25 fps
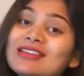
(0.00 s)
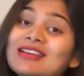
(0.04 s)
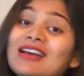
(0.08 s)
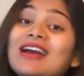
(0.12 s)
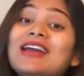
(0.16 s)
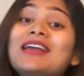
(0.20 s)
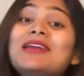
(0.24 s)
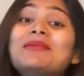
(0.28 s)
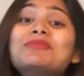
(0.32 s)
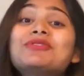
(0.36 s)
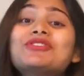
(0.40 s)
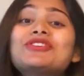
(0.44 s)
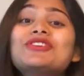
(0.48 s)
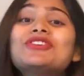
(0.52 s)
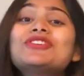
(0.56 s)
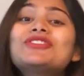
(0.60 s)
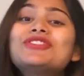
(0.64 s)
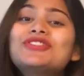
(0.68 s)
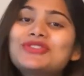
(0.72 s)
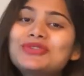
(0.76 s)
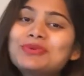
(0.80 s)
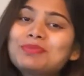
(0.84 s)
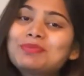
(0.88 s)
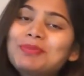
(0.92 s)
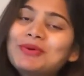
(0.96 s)
I am doing
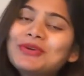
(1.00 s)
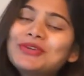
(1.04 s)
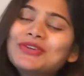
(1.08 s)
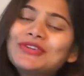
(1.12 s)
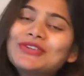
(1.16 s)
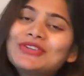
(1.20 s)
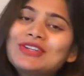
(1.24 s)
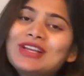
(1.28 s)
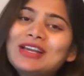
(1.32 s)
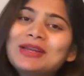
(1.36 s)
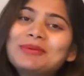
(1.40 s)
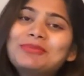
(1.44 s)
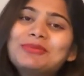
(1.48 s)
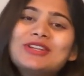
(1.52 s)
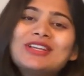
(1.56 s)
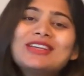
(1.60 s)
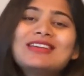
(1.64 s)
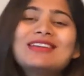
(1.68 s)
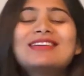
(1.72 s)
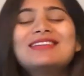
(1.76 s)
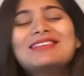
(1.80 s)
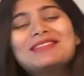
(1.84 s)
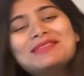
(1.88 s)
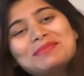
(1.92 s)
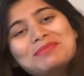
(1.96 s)
super good. I am
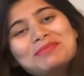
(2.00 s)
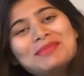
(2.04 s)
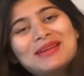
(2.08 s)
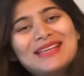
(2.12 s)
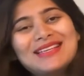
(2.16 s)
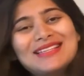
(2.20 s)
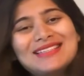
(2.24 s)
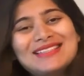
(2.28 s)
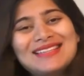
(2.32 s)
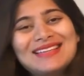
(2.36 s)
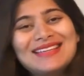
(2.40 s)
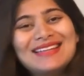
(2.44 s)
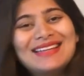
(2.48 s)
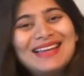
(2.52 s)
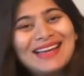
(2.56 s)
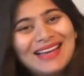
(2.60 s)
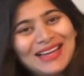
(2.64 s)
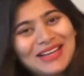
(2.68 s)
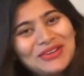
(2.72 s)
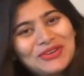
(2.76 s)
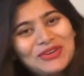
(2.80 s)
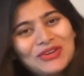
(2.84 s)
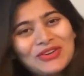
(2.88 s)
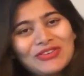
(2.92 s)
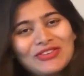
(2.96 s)
doing amazing
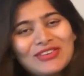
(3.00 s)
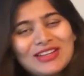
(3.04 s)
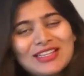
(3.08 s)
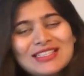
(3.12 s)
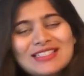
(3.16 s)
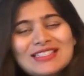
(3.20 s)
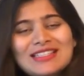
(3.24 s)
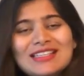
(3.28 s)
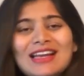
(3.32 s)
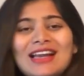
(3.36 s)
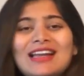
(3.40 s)
like always,